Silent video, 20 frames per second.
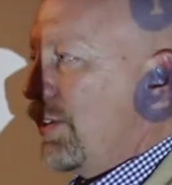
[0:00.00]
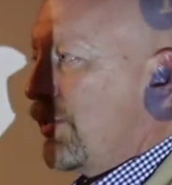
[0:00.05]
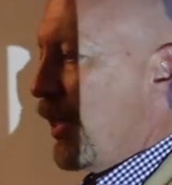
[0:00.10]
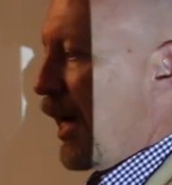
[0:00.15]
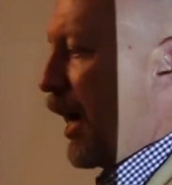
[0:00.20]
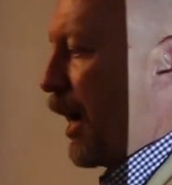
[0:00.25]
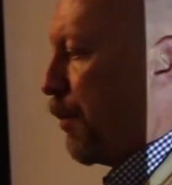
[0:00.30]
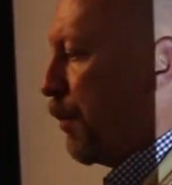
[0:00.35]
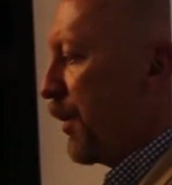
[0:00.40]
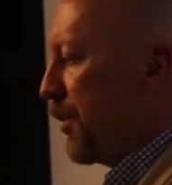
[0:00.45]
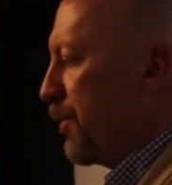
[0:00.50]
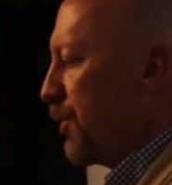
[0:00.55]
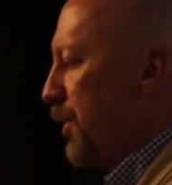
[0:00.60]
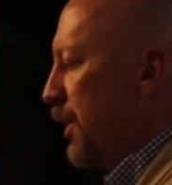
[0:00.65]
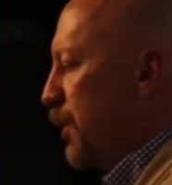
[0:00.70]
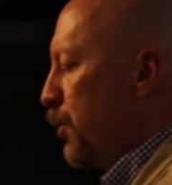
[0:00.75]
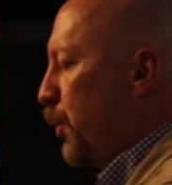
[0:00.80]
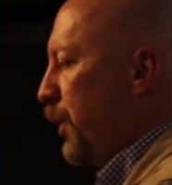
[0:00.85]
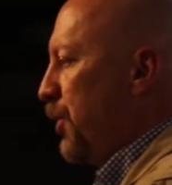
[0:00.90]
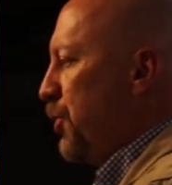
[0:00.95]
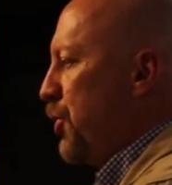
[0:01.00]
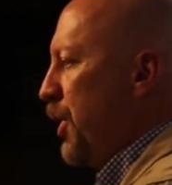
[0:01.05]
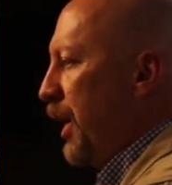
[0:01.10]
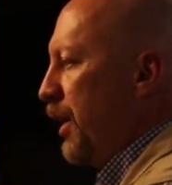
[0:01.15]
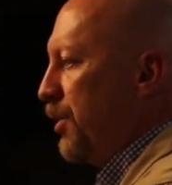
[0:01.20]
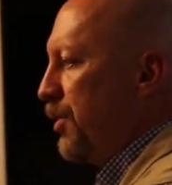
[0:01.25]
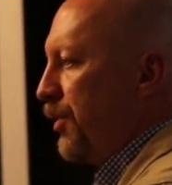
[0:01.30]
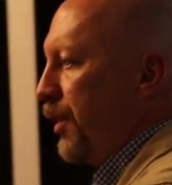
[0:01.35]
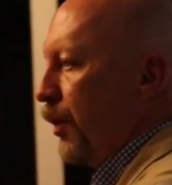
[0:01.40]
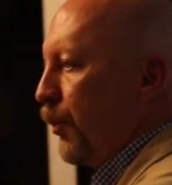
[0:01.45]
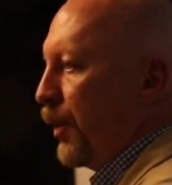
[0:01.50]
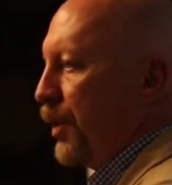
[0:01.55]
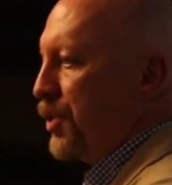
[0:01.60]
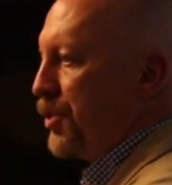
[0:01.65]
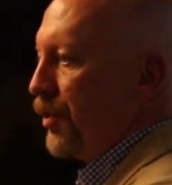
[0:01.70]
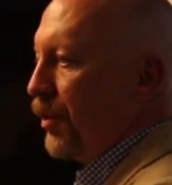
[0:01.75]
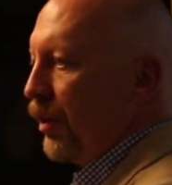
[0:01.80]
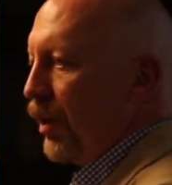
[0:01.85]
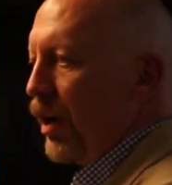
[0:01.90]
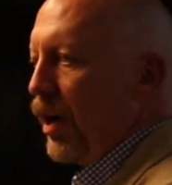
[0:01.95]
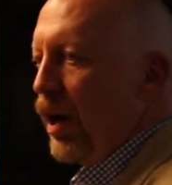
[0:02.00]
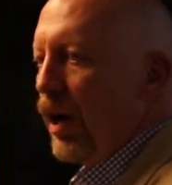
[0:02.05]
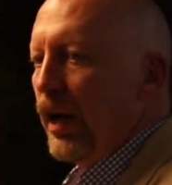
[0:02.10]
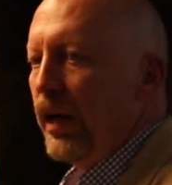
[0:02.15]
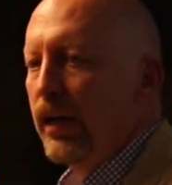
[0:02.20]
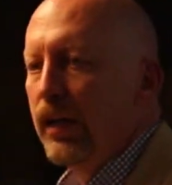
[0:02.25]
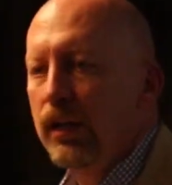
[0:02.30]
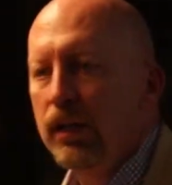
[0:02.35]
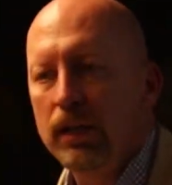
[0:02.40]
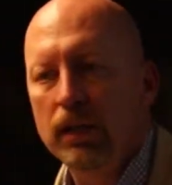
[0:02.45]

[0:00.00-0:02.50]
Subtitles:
happens is we chase the original high.